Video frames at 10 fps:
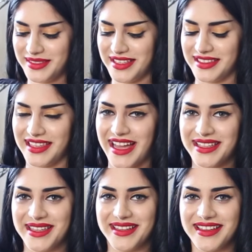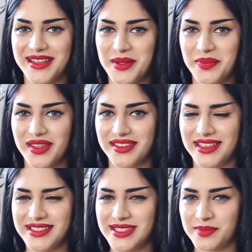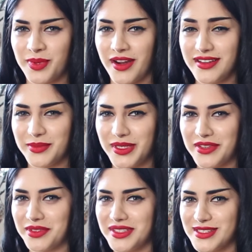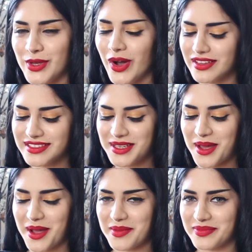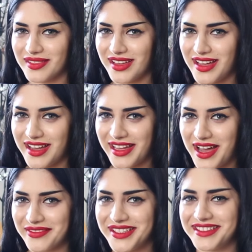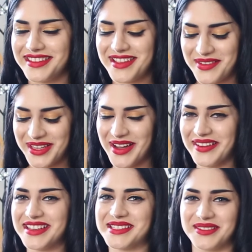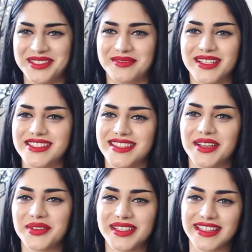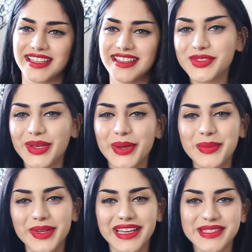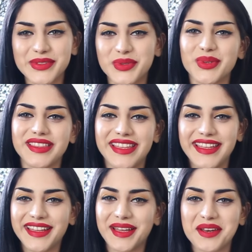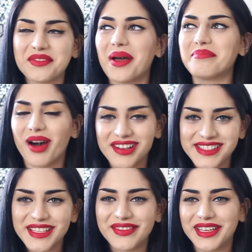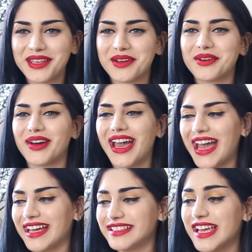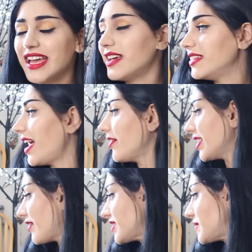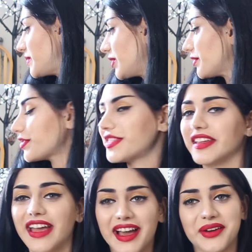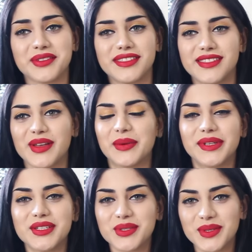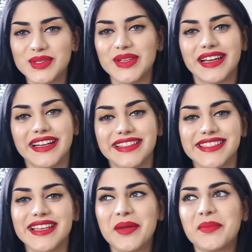it lacking this part, whatever it's called. Um, I have it. There we go. I just wanted to mention that quickly. So I hope you guys enjoyed the kind of unboxing video, and now I have this beautiful thing out, so I want to show it to you guys